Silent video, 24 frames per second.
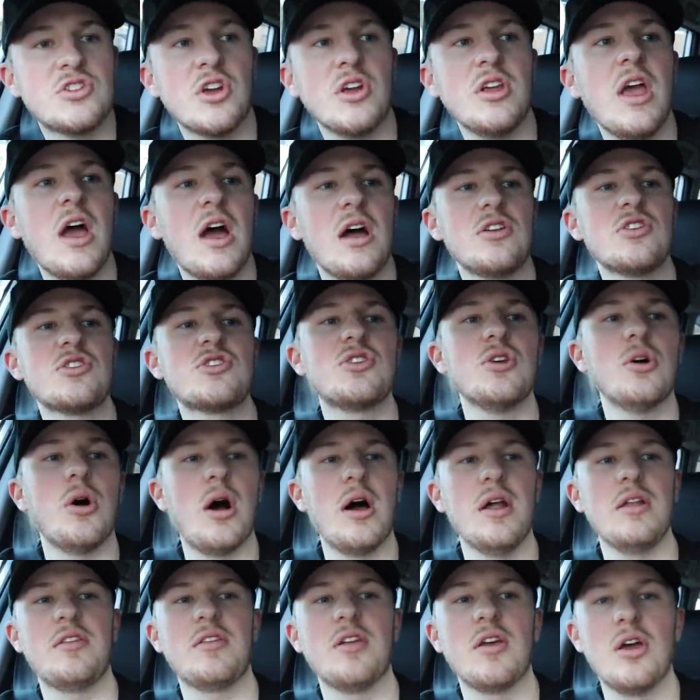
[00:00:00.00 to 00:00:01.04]
So yeah, I just thought
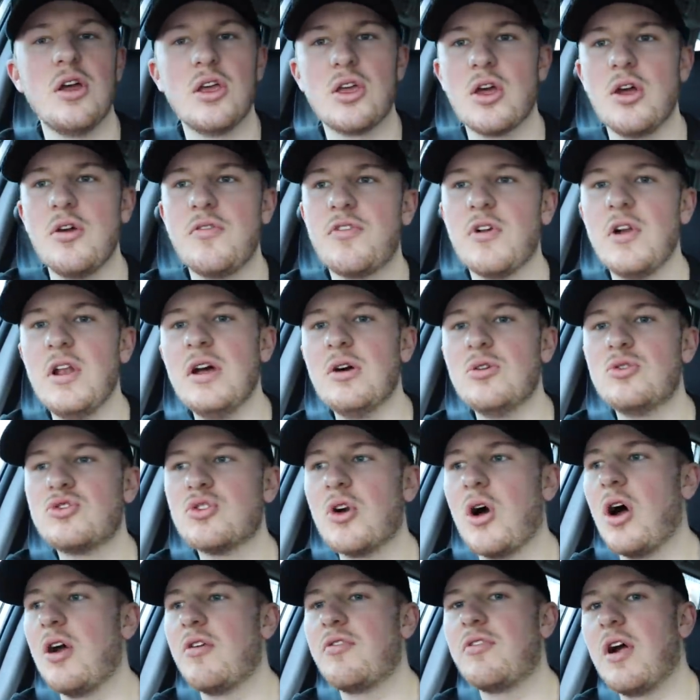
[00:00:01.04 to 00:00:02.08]
I'd go for a little
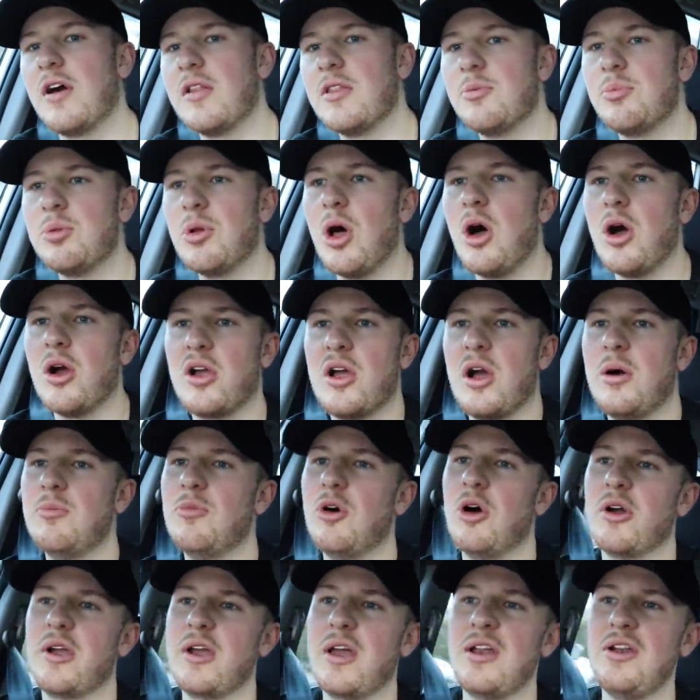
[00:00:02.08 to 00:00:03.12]
drive around the block. I'm
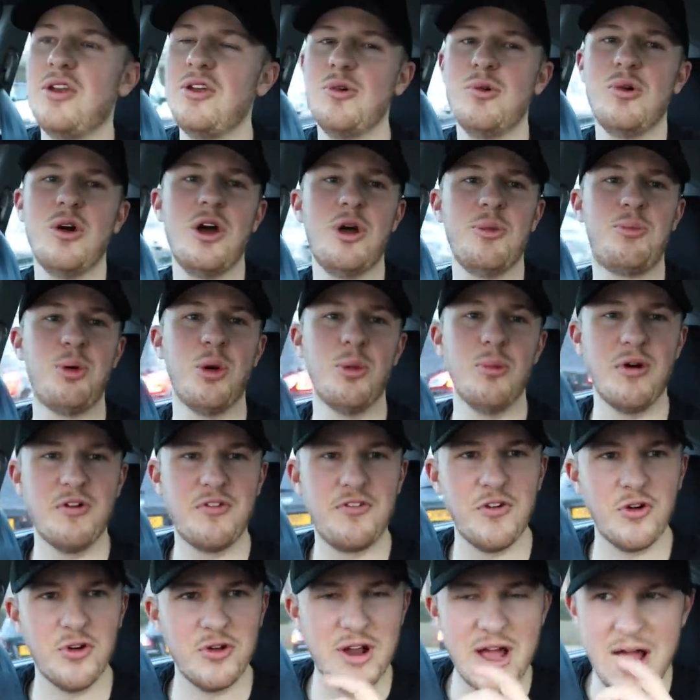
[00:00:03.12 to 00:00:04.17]
not going to put my
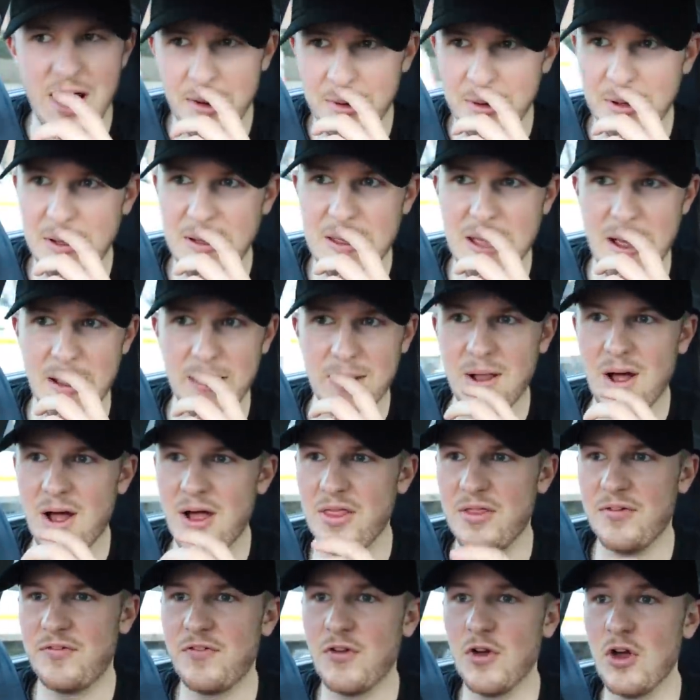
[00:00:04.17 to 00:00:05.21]
foot down and get
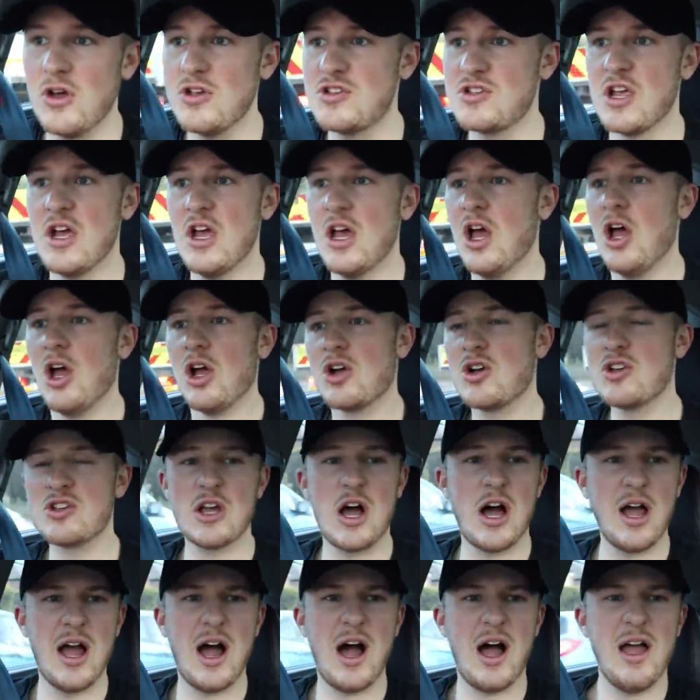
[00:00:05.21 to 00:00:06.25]
like the first, because
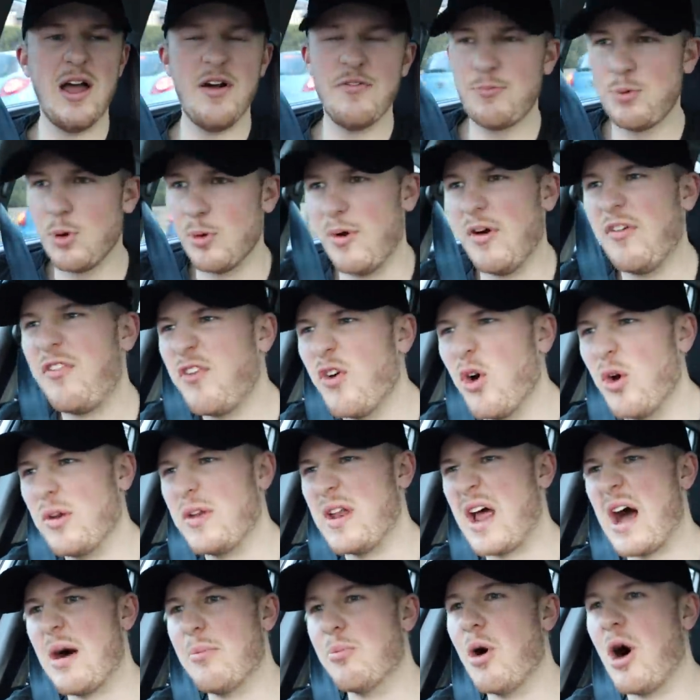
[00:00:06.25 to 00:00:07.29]
I have put my foot
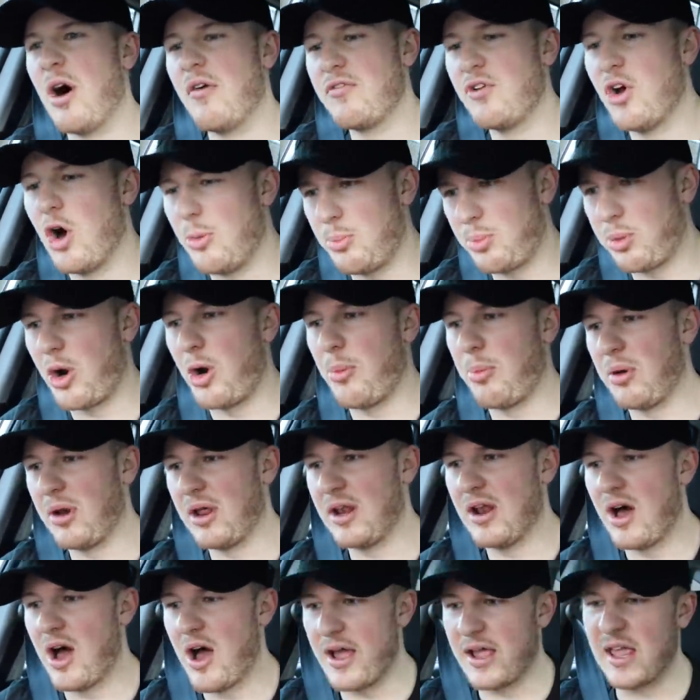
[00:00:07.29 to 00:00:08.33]
down, but I've not
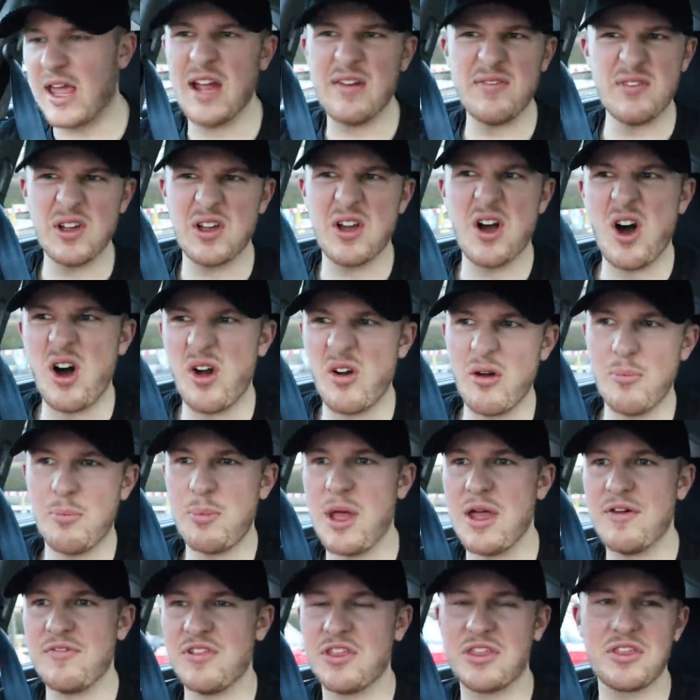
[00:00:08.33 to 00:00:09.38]
properly like gave the car a
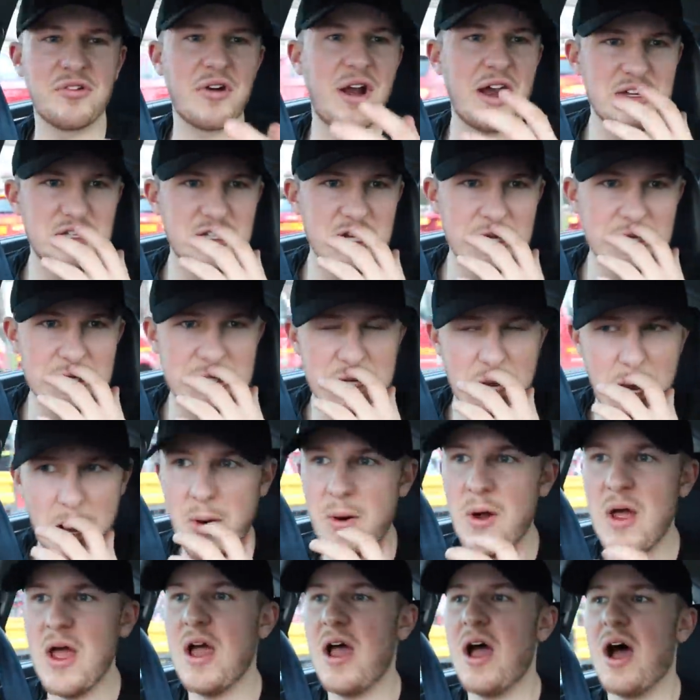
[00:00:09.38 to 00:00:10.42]
bit of a thrashing.
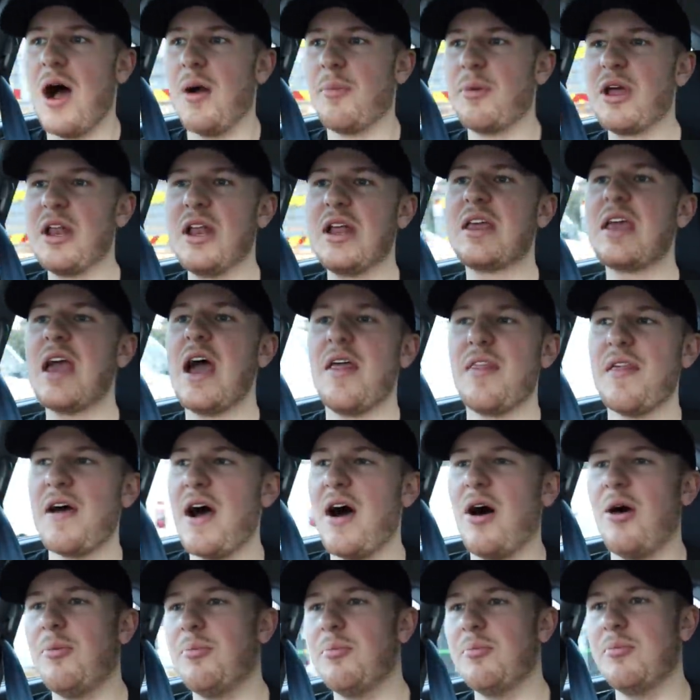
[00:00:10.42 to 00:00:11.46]
So I'm going to get
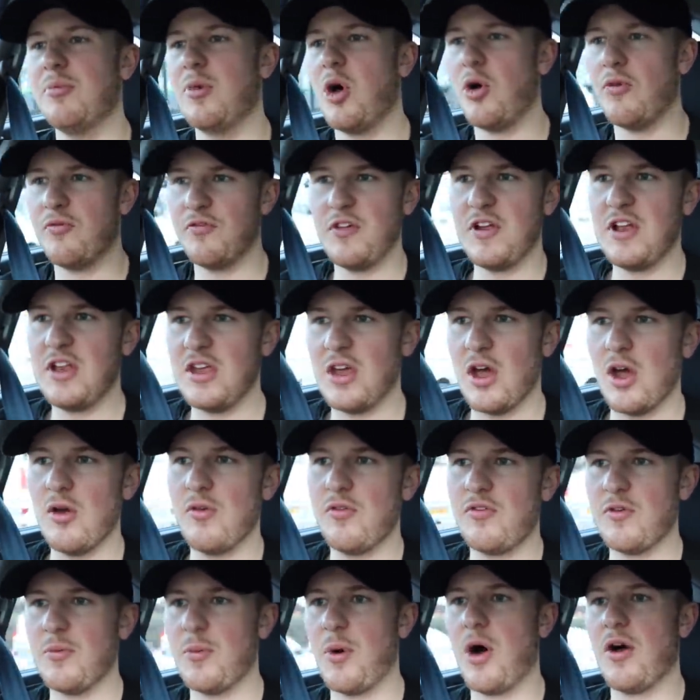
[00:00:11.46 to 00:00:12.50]
that on video
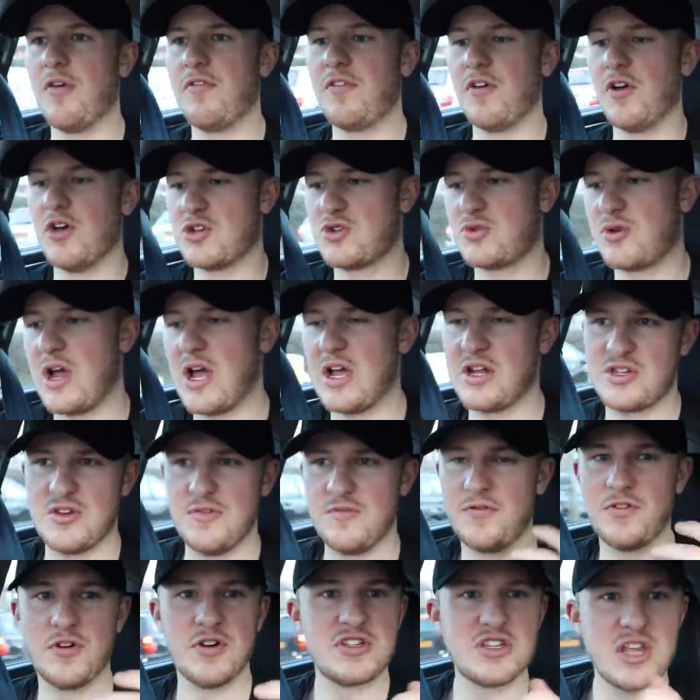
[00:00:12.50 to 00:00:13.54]
for my first
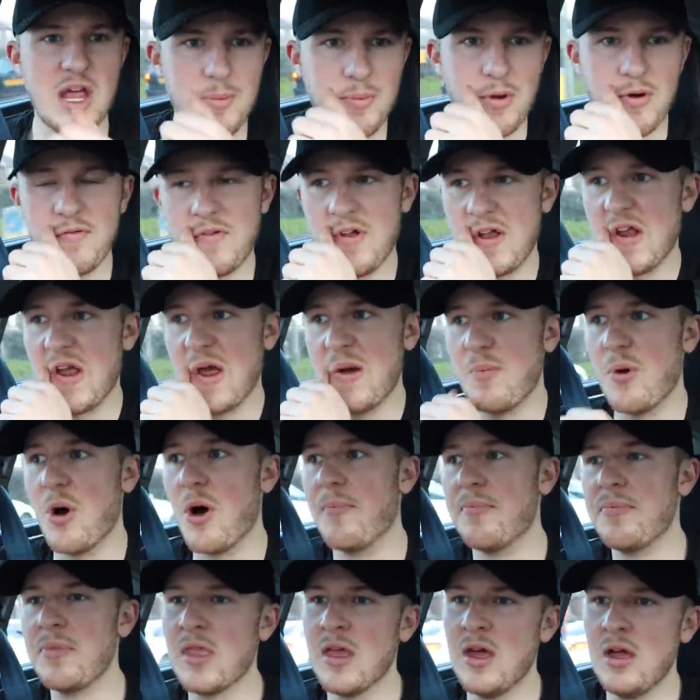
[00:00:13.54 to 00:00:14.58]
reaction for a separate video.
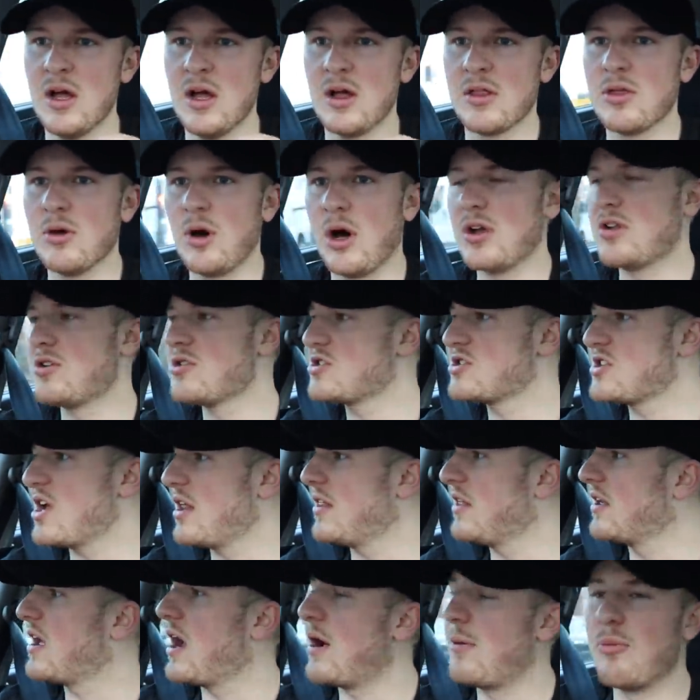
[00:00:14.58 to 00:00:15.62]
But thought I'd just
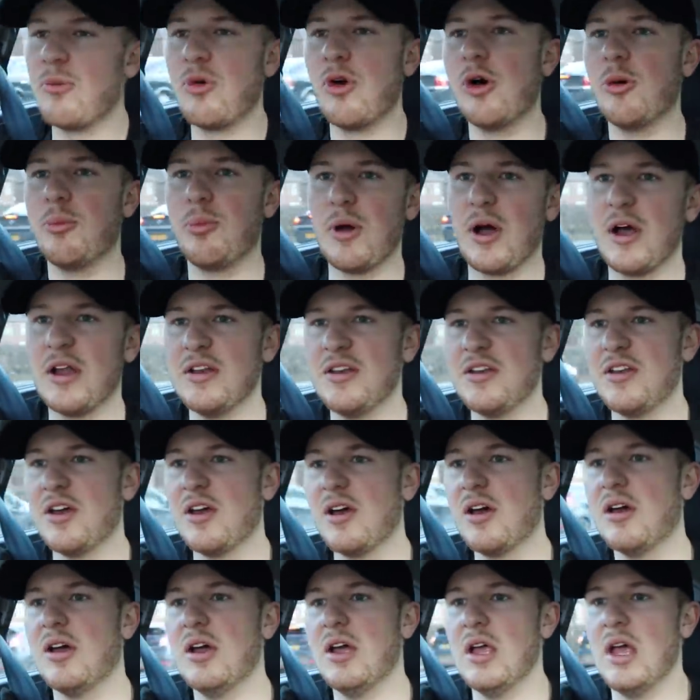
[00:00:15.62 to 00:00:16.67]
set the camera up and
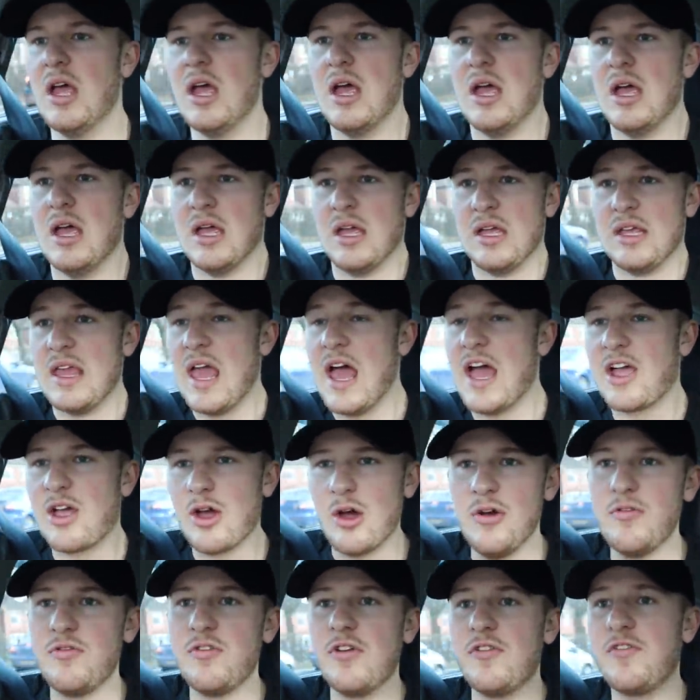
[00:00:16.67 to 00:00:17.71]
yeah,
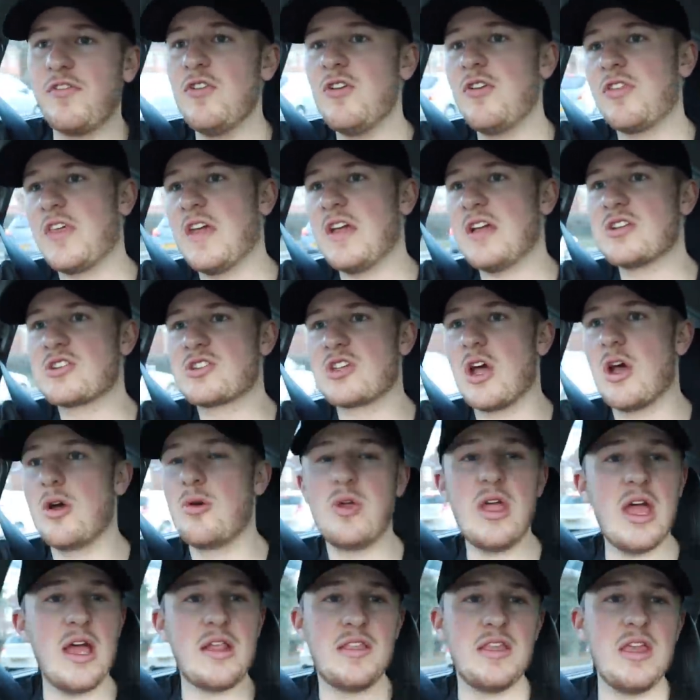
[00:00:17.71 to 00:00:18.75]
go over a few things. So
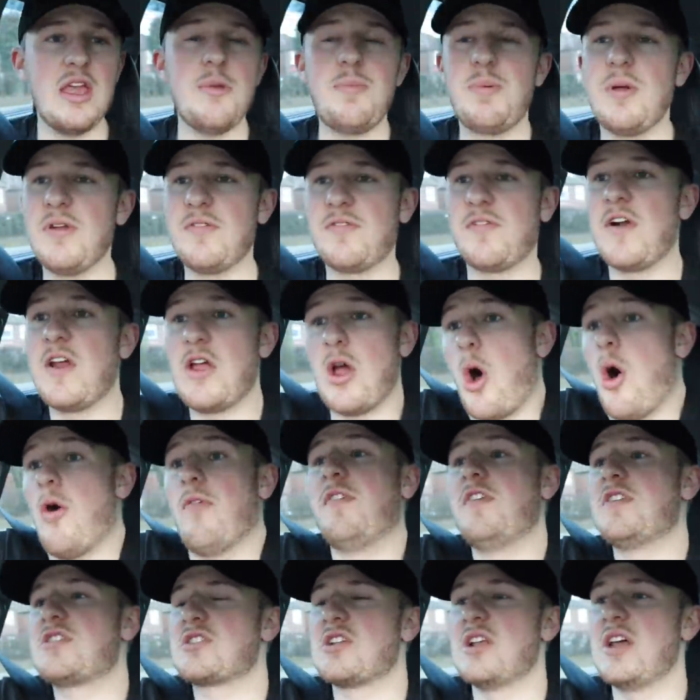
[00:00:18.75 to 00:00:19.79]
yeah, the EP3
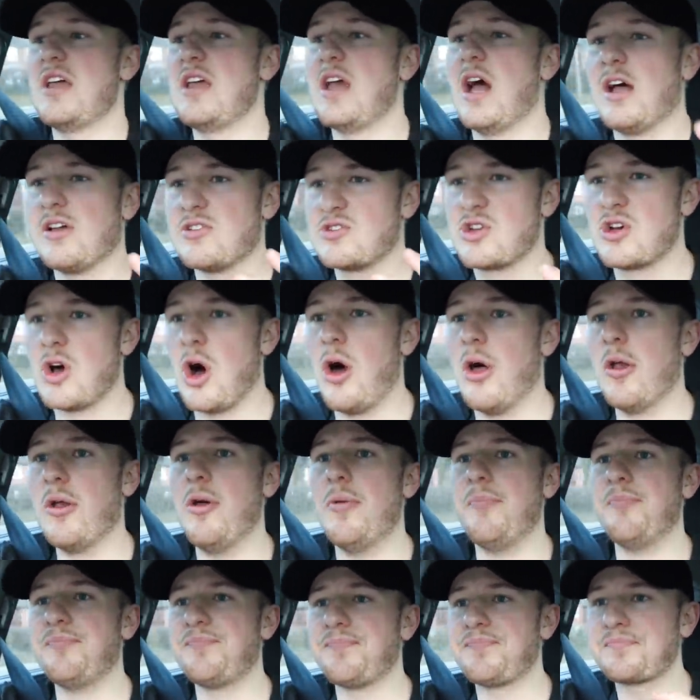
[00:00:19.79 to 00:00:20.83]
obviously has
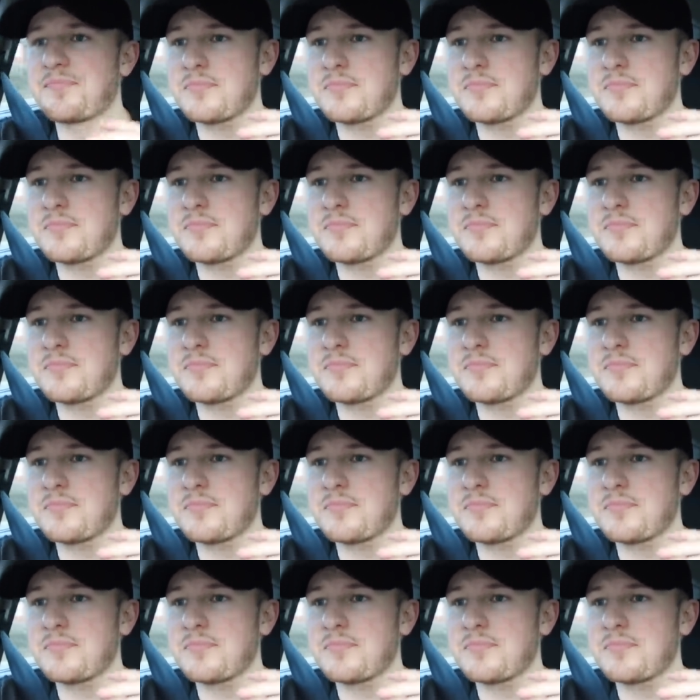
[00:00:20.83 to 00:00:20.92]
gone.